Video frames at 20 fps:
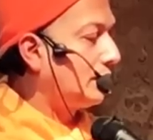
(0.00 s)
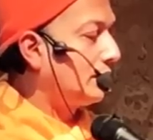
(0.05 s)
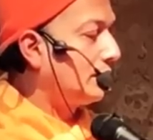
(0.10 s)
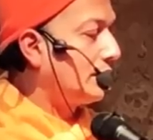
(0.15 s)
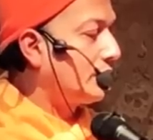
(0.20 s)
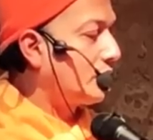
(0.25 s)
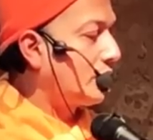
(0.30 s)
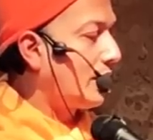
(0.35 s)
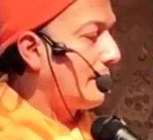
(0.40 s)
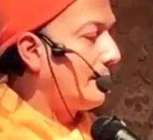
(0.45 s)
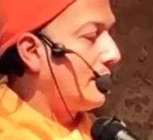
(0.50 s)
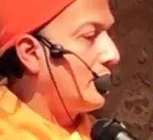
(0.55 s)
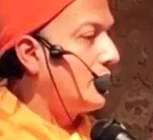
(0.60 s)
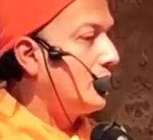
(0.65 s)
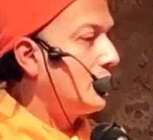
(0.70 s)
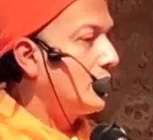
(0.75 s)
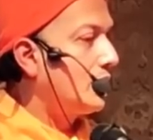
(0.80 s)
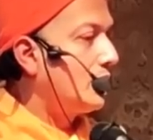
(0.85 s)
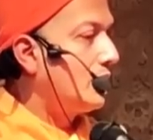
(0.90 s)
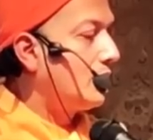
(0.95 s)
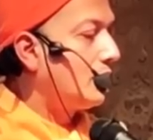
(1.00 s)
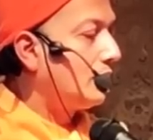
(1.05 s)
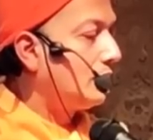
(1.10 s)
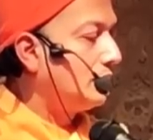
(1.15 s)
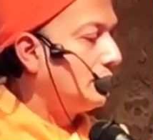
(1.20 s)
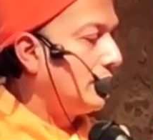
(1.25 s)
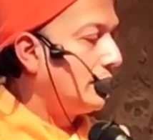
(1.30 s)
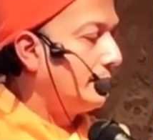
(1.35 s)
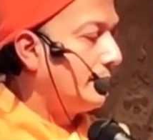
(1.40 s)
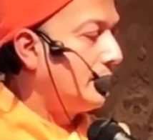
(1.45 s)
Samah,
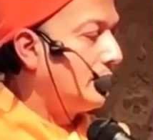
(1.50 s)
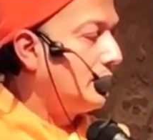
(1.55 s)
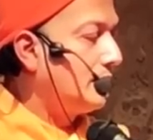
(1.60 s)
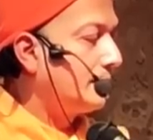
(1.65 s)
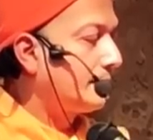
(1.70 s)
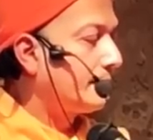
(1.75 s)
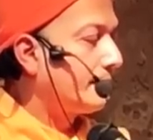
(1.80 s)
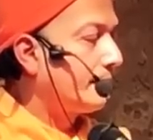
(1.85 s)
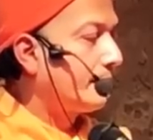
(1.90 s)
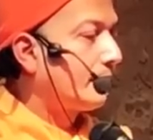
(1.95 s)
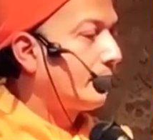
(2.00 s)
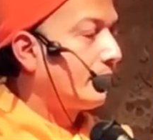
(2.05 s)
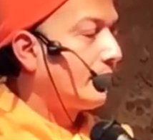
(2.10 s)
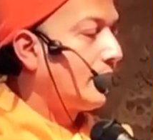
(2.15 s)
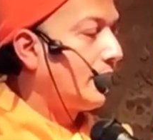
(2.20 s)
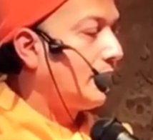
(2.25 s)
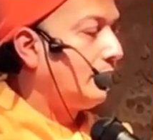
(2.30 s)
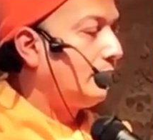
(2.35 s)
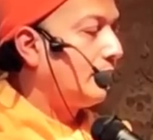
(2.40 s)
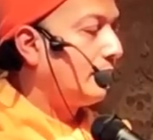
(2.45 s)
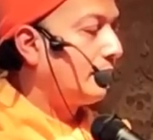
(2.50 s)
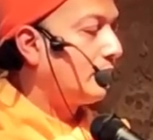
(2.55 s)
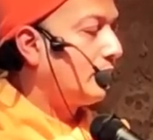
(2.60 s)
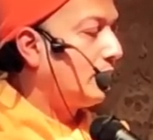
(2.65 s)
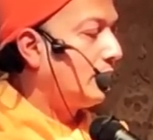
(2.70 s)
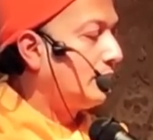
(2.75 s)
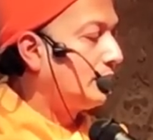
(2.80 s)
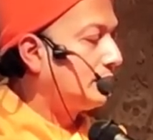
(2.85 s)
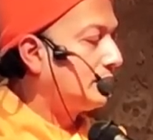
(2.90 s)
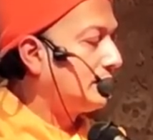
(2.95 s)
Damah, then we have
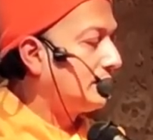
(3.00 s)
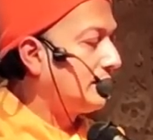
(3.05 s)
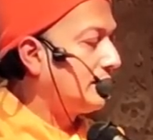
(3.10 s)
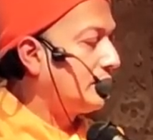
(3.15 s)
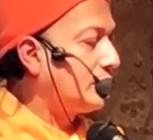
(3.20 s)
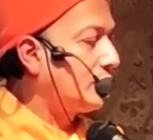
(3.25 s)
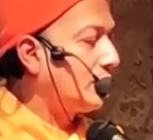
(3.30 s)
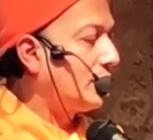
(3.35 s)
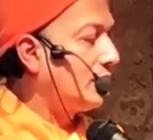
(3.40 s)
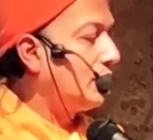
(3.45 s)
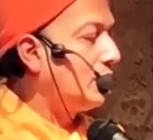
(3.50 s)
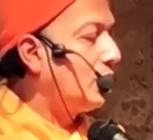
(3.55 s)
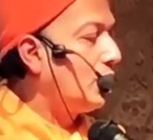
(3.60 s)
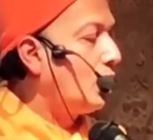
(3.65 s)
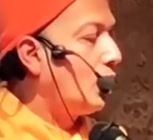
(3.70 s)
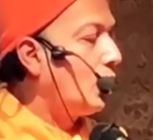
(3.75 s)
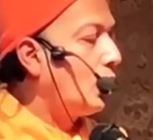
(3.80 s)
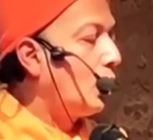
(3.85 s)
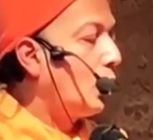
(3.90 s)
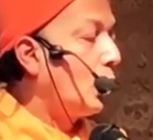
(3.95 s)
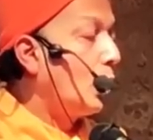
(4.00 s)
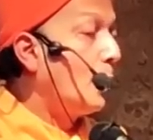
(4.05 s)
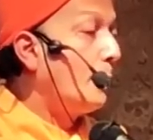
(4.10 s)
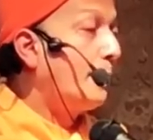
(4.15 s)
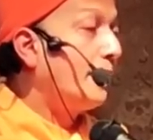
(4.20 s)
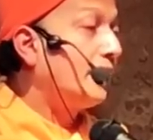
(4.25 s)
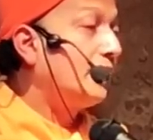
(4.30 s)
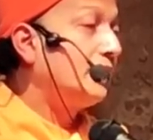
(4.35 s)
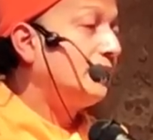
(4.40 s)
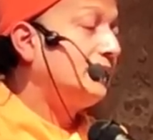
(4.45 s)
got Titiksha,
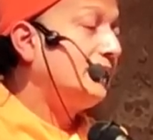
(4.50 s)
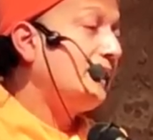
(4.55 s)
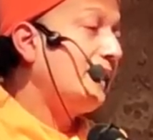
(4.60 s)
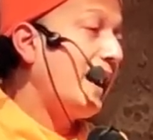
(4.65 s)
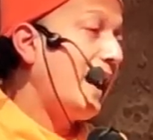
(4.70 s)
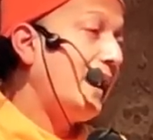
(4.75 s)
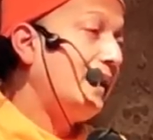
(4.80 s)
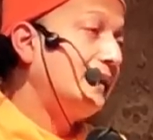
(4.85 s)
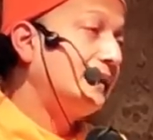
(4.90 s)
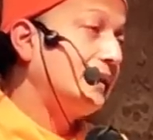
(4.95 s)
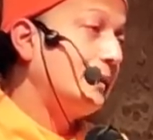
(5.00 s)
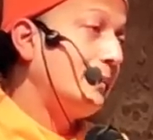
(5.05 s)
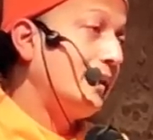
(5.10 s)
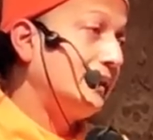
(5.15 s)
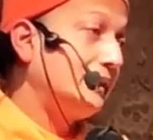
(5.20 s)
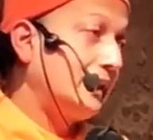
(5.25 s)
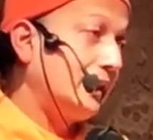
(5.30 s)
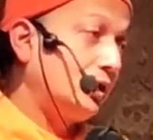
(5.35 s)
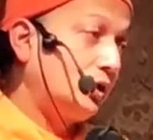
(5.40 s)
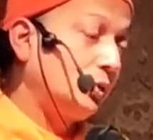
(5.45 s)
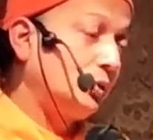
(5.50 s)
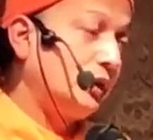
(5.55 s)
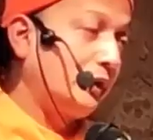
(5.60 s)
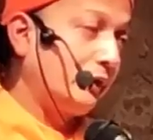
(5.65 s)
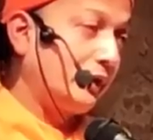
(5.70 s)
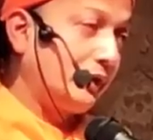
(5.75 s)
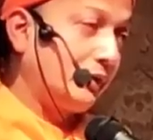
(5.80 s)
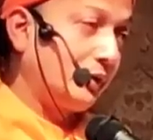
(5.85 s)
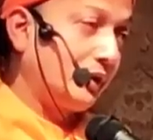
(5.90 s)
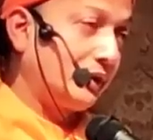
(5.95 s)
Uparati and Samadhana, 2
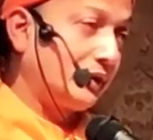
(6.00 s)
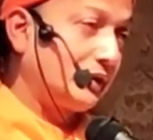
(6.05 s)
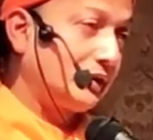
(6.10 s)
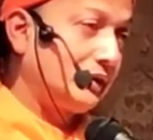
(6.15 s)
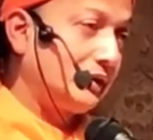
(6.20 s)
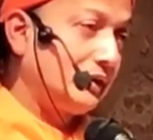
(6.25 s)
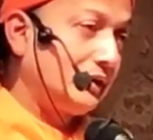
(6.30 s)
different ones.